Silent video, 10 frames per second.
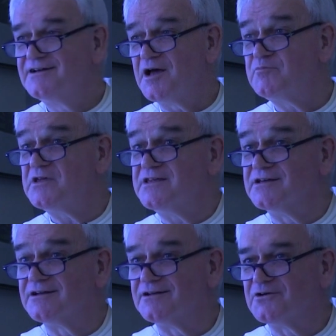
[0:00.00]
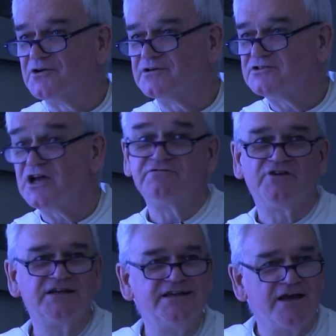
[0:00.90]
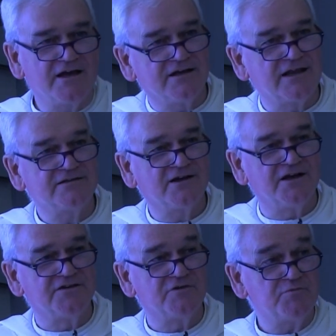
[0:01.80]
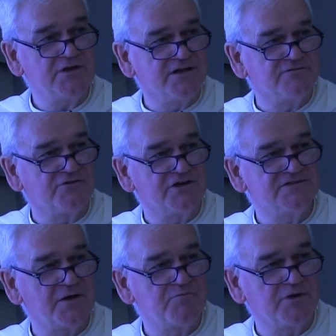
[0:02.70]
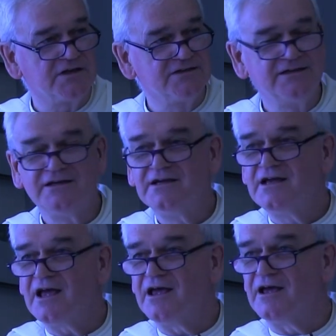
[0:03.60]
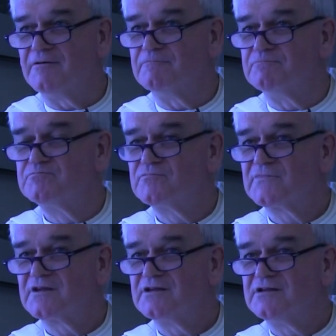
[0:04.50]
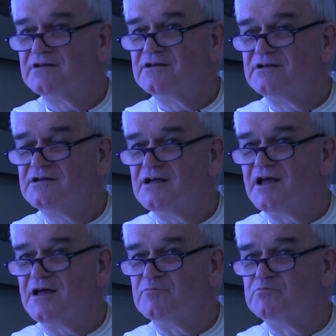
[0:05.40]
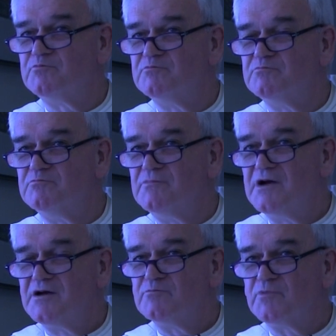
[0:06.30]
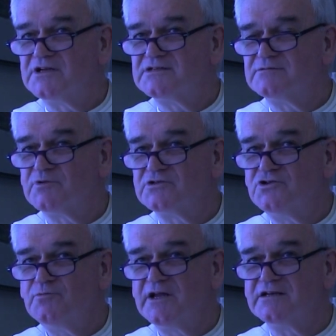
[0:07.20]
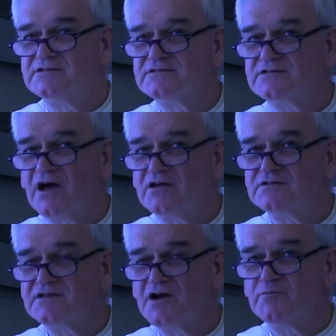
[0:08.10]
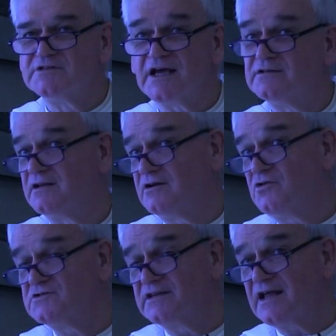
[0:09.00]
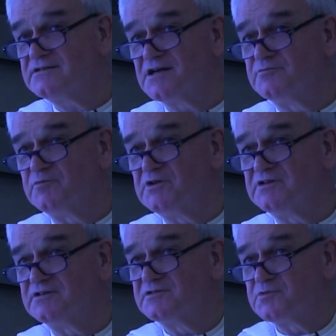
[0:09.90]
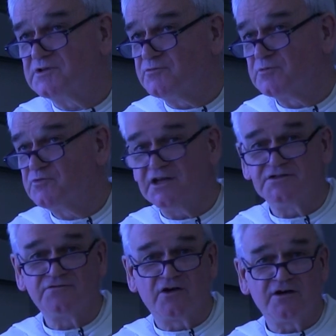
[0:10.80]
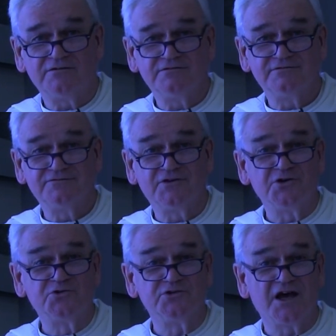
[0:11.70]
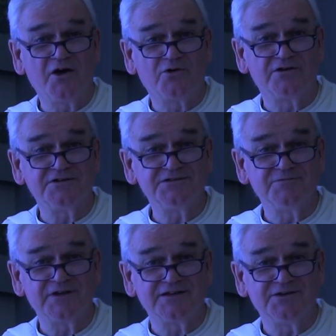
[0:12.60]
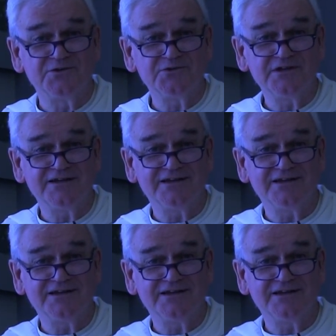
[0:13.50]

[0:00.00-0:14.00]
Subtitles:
appeal, or Jean Vanier had that kind of appeal, for example. But Newman's sermons, and of course at that time, I mean, they would preach for a good hour or something, you know.